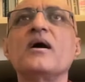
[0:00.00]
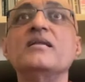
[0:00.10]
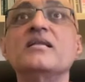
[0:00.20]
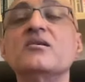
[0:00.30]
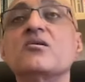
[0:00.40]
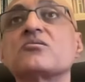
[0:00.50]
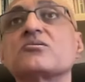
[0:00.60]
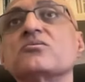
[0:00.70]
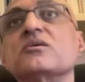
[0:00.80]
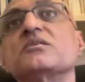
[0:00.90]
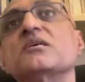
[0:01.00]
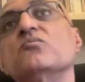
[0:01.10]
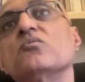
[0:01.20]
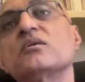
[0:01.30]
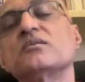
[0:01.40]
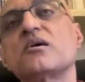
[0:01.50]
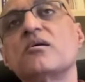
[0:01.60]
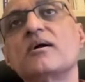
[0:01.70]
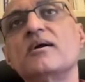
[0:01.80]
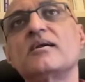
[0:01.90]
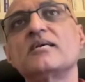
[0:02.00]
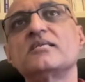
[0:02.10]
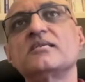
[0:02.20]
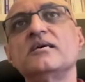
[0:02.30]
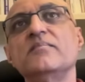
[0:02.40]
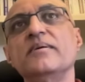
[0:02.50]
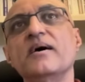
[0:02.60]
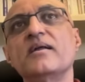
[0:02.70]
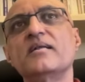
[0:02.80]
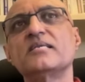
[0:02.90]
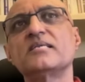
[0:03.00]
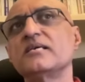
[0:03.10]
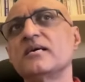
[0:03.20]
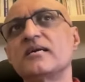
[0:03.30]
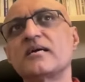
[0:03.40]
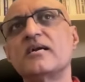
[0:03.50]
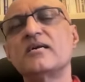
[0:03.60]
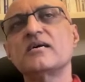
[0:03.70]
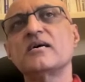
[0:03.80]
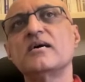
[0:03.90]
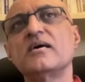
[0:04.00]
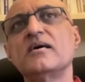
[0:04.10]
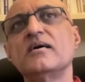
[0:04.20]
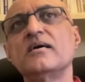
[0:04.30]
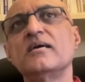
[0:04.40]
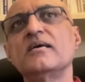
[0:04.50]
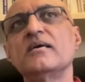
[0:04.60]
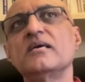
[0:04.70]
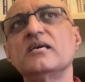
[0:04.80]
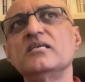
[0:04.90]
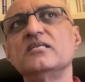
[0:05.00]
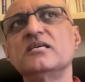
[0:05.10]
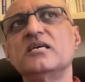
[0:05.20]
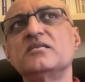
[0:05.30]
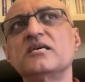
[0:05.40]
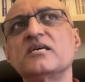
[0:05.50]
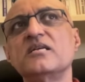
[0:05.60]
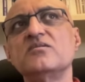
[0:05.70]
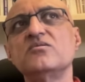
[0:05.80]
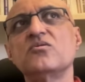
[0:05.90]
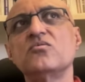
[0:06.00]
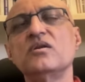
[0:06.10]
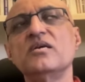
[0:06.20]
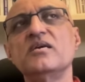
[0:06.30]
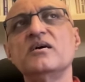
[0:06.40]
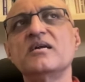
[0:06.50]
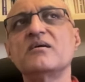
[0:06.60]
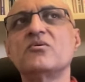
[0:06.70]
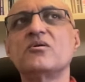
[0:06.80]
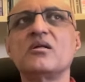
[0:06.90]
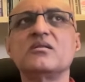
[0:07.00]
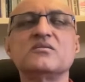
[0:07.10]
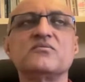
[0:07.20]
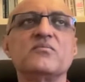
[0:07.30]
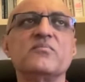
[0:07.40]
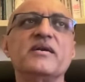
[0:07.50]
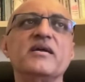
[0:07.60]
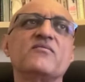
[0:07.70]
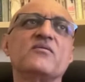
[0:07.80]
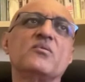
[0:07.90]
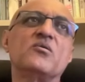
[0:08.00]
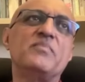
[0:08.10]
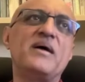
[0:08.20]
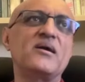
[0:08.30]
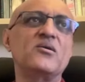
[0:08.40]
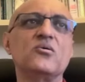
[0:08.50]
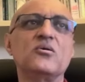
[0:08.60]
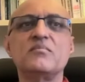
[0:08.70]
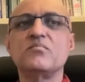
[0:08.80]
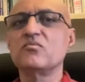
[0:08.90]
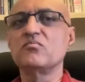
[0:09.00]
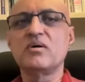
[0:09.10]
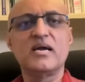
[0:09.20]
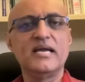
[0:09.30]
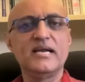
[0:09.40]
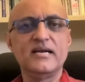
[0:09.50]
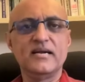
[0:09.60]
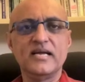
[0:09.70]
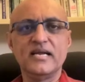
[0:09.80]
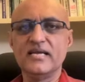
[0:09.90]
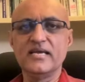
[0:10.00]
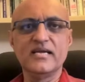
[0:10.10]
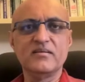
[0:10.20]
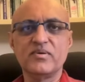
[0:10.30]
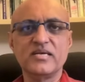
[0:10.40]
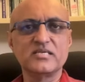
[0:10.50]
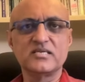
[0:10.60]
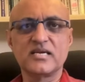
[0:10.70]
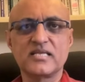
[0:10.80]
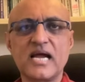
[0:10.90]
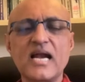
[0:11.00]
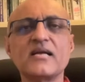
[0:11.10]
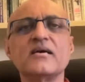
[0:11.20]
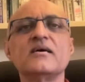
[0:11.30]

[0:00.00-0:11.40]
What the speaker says: And then Dr. Sudarshan, who runs Karuna Trust in BRLs here in Karnataka, he said, Srikanth, you're only hearing about all this from the media about Bangalore and Mumbai and Delhi and places like that.